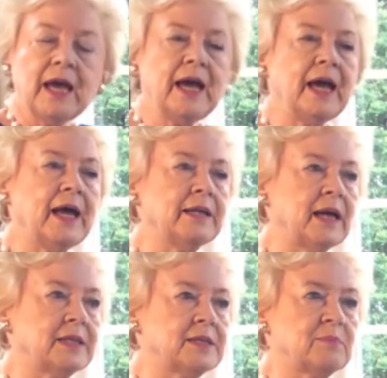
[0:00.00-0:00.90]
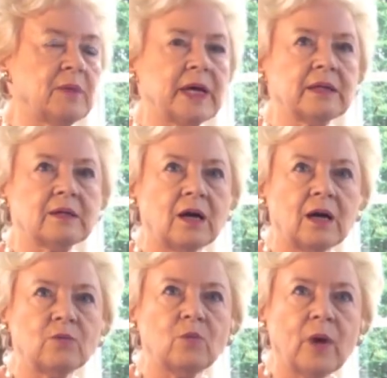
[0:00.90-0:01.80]
And I said, my
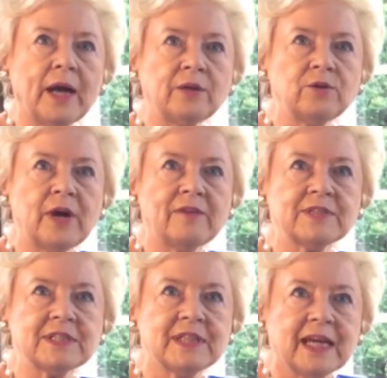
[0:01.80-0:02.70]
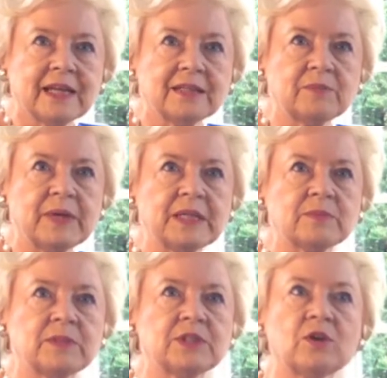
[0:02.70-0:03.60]
God, why do you have a snake in the
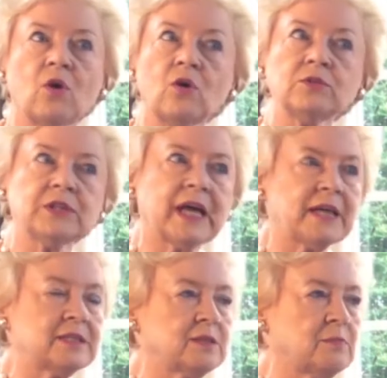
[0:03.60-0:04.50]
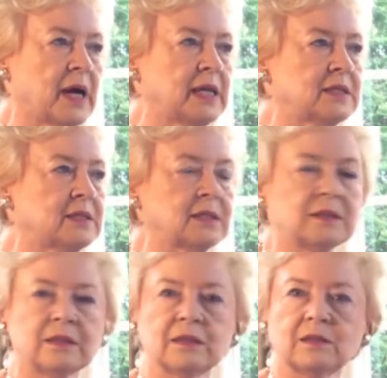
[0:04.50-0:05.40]
basement? She said, oh, to catch the mice
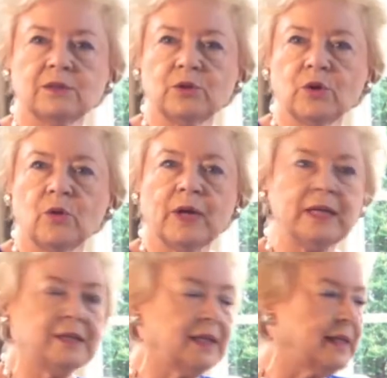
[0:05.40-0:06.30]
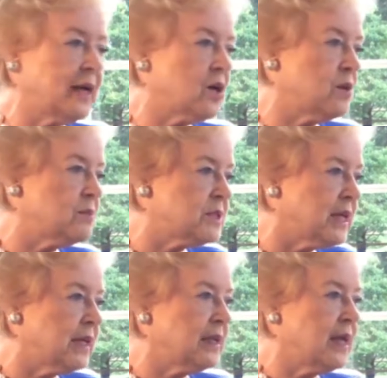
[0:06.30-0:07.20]
and anything that comes
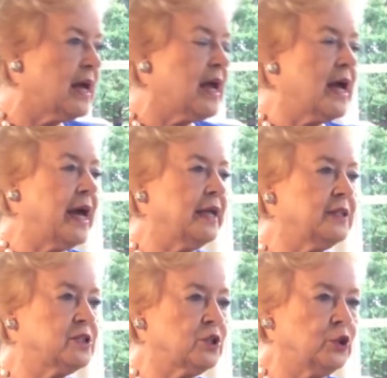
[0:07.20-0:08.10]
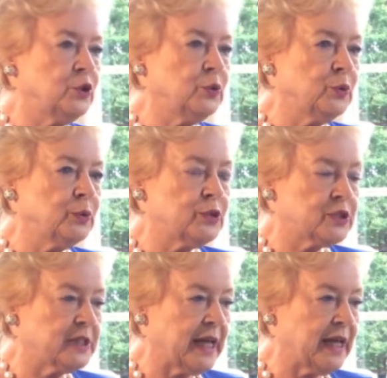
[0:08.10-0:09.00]
in. And it's a huge
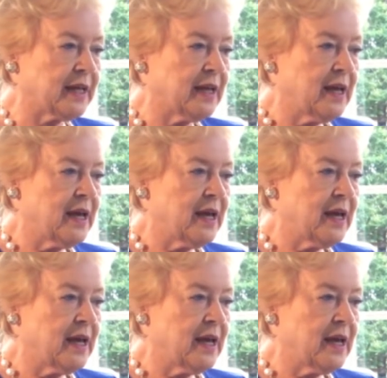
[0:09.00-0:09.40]
snake.